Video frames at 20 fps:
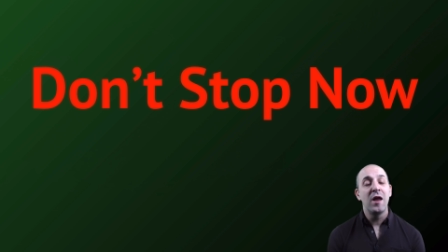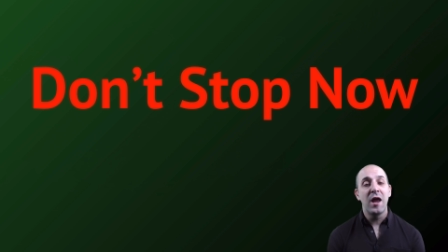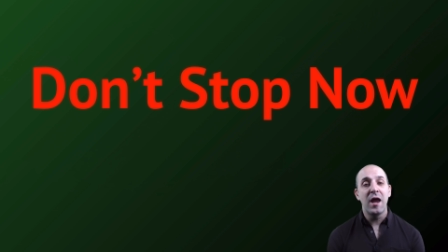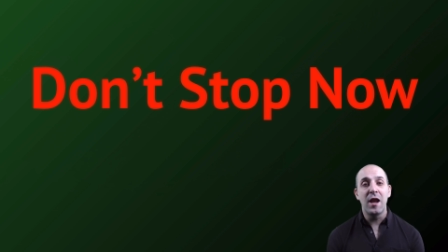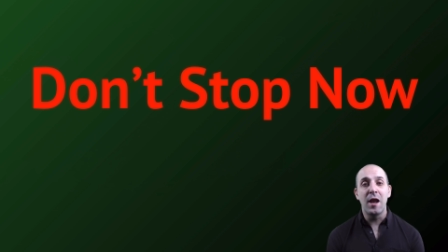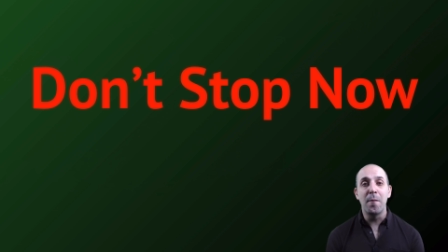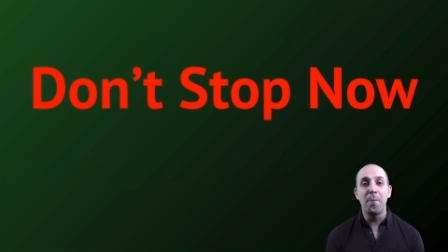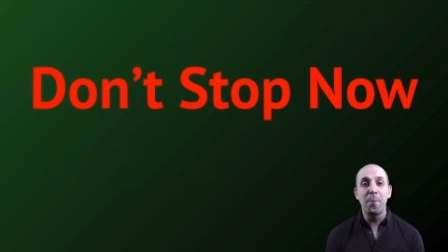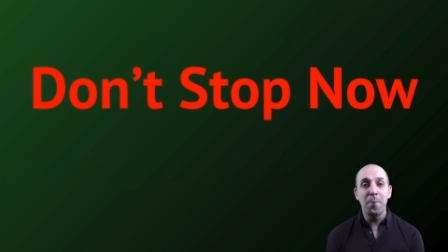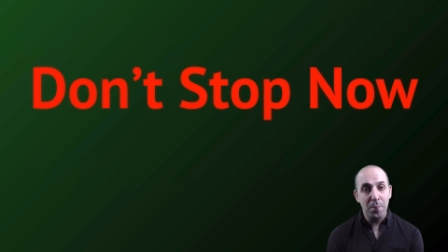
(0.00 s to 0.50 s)

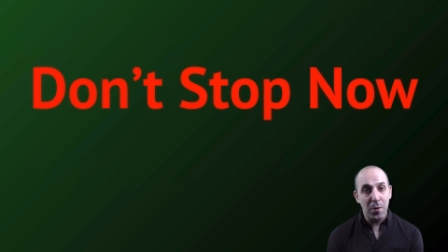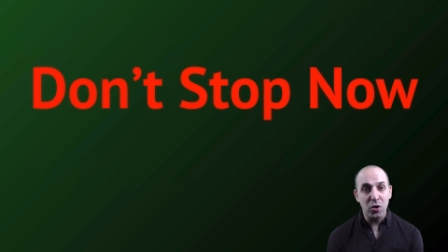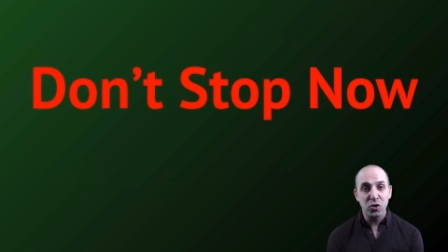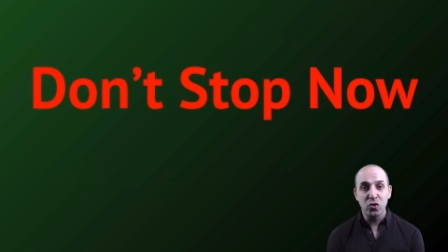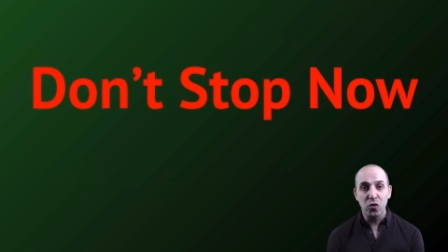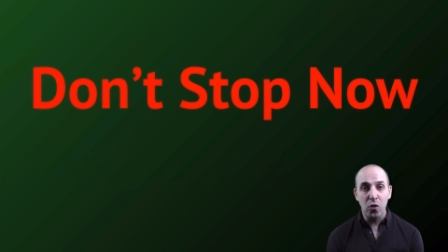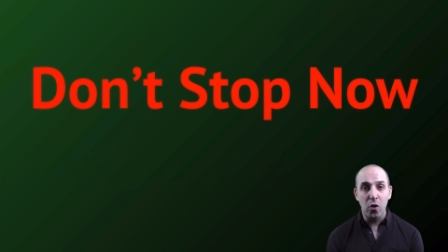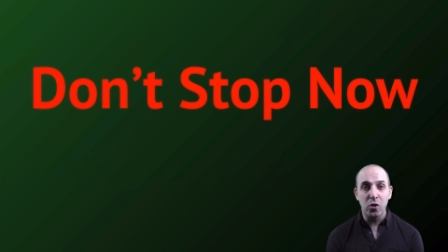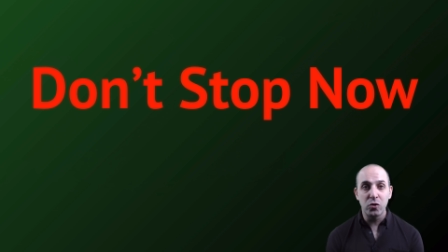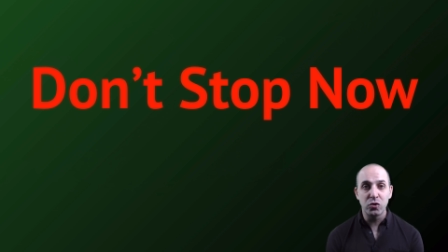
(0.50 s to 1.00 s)
in a
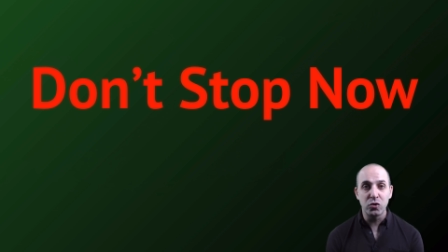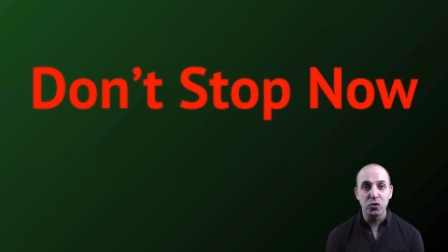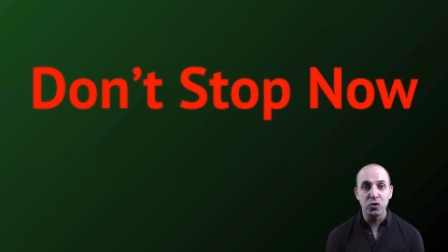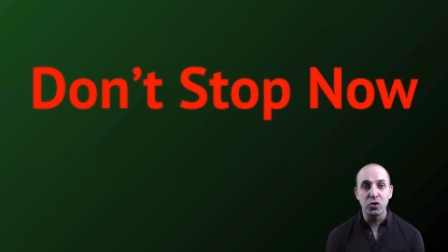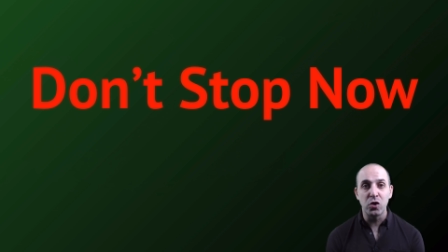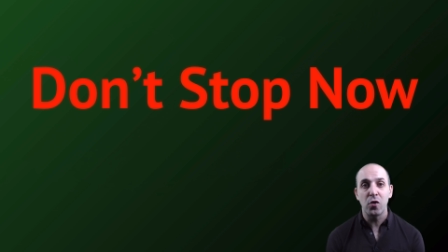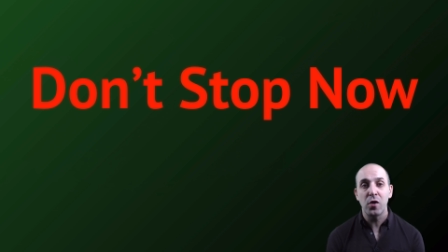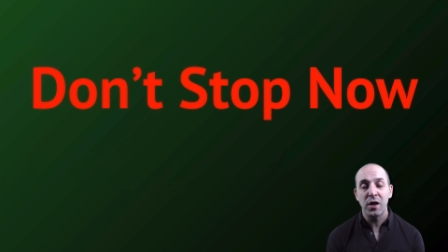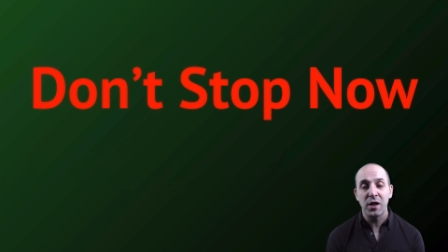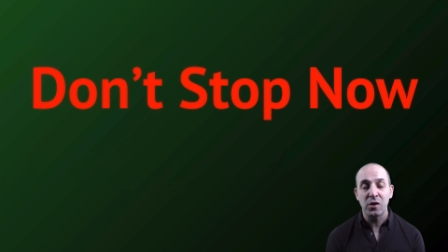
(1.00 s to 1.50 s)
much larger
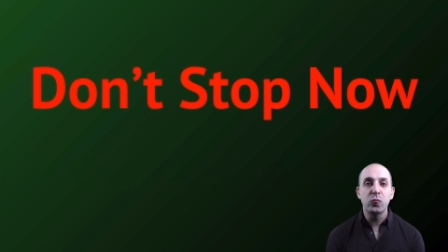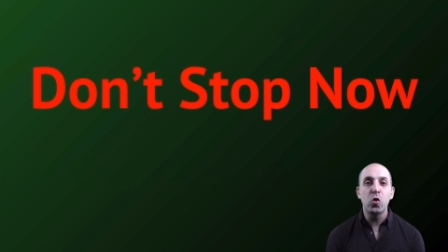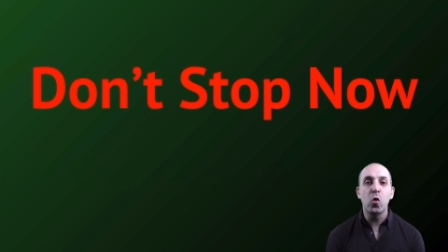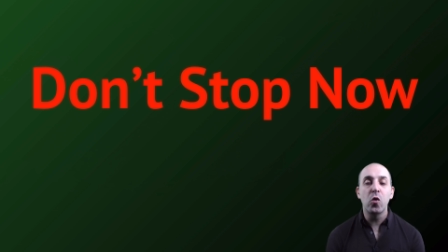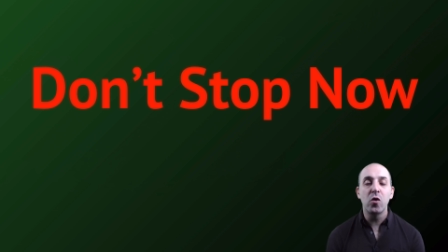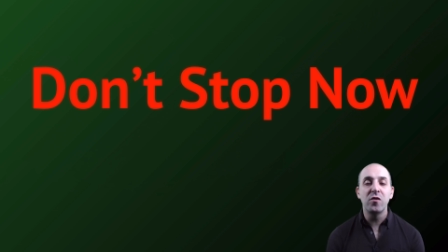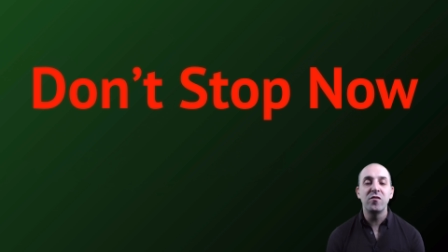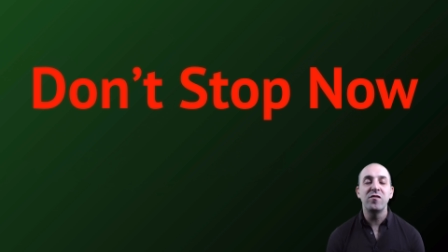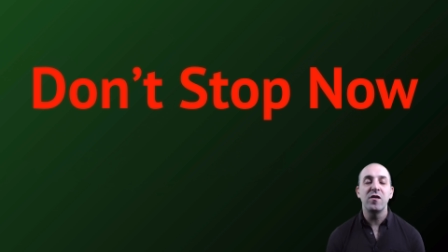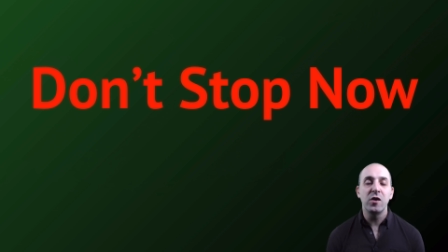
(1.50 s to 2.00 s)
journey towards